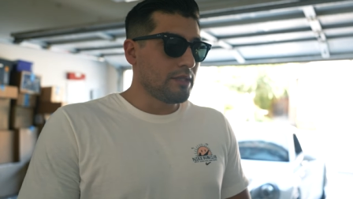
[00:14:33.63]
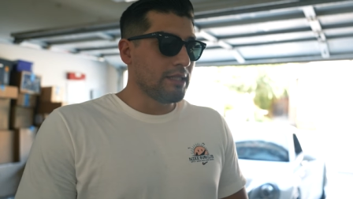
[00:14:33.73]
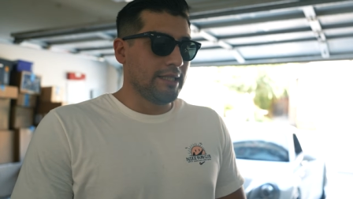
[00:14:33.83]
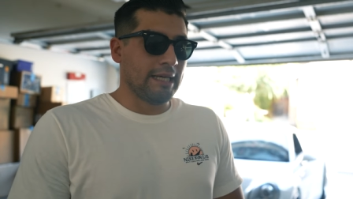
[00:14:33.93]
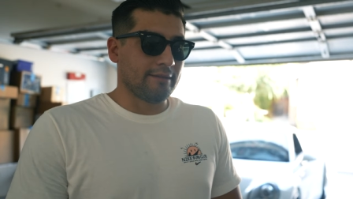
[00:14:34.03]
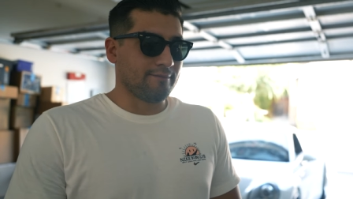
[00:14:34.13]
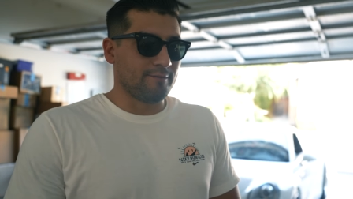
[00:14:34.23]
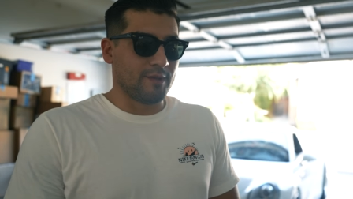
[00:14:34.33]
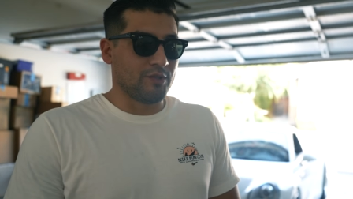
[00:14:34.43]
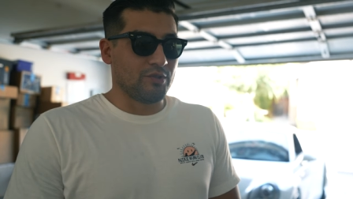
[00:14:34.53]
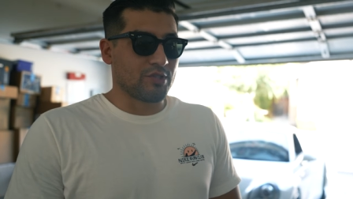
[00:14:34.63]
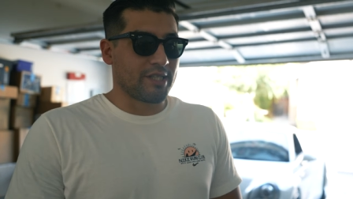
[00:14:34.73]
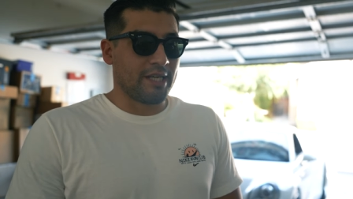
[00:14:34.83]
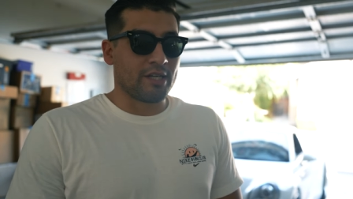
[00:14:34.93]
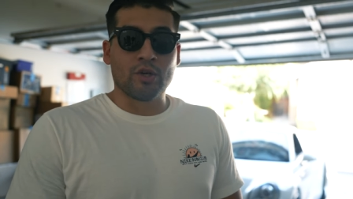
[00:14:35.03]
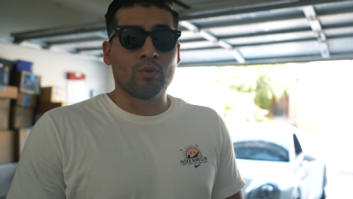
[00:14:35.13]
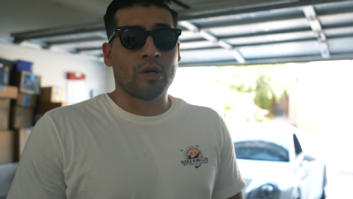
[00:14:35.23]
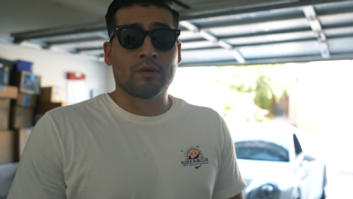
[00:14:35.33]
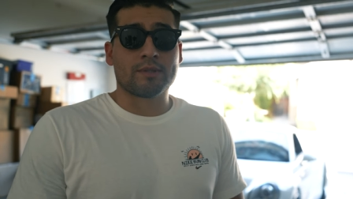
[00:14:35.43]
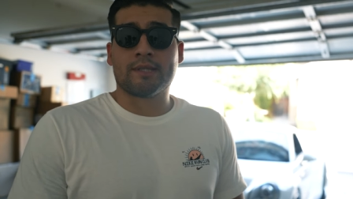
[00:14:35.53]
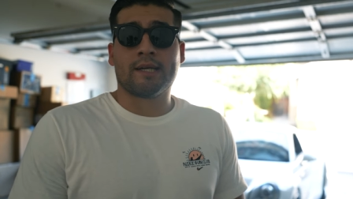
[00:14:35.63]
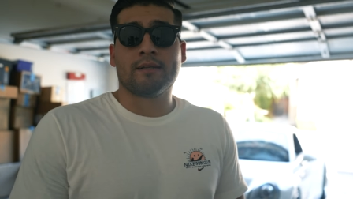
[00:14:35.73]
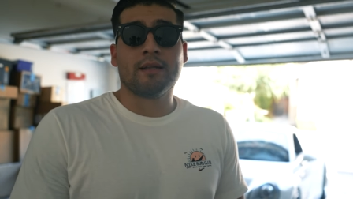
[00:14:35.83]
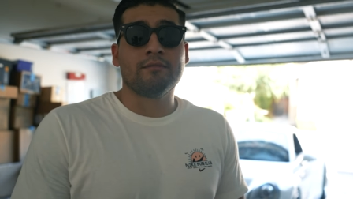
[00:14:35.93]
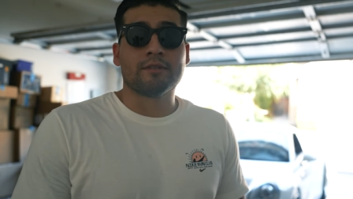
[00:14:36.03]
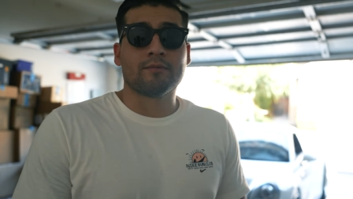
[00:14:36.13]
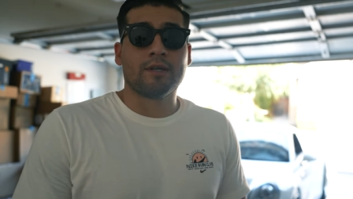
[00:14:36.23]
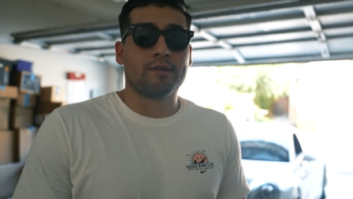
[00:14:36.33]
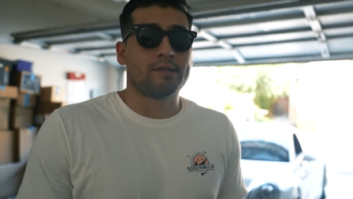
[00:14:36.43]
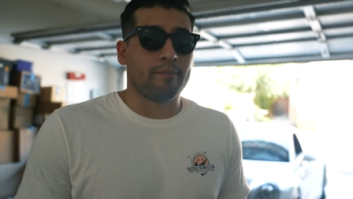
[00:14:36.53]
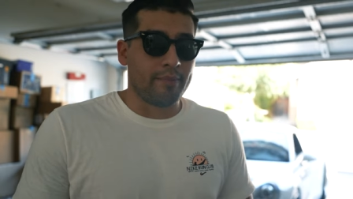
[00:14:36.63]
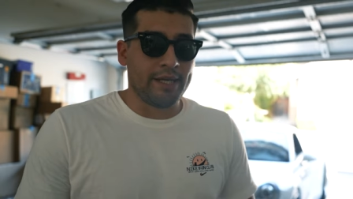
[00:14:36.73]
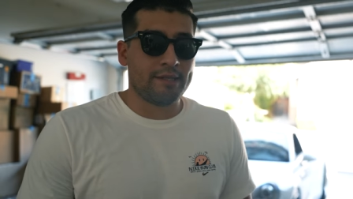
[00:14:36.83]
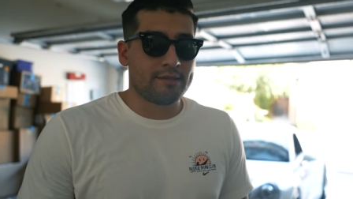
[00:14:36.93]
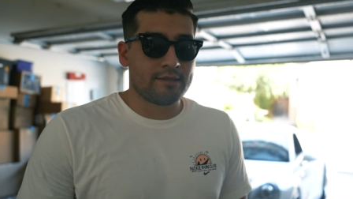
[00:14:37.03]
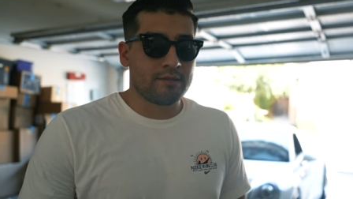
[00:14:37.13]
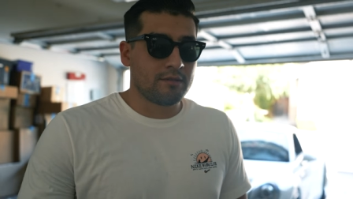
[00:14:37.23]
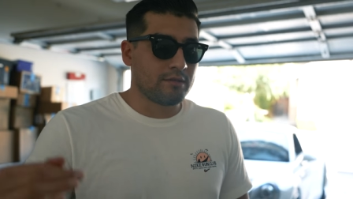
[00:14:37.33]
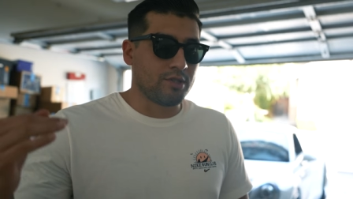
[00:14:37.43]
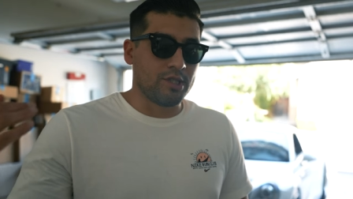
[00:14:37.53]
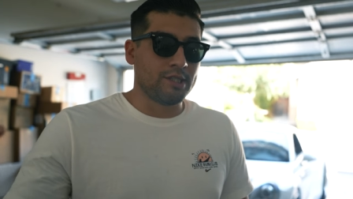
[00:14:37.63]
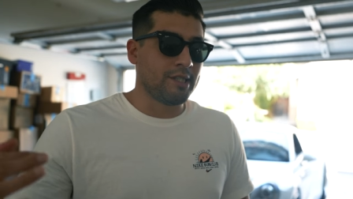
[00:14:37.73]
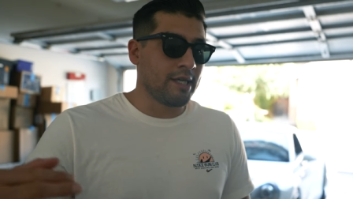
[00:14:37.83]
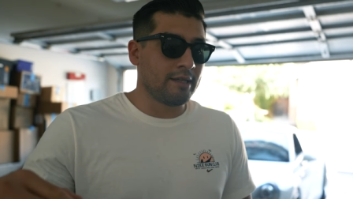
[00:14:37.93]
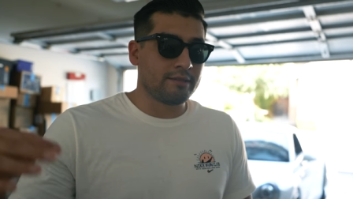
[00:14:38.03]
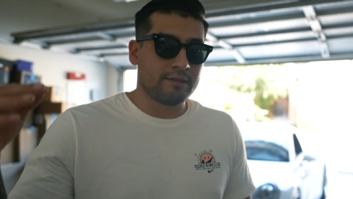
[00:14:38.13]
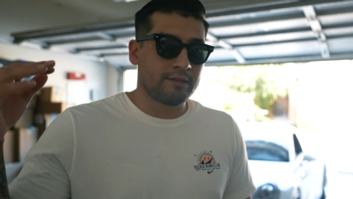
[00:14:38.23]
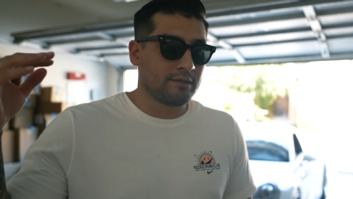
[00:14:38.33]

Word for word: Yeah, you just can't go wrong with a nine eleven, whether it's a base, G T S,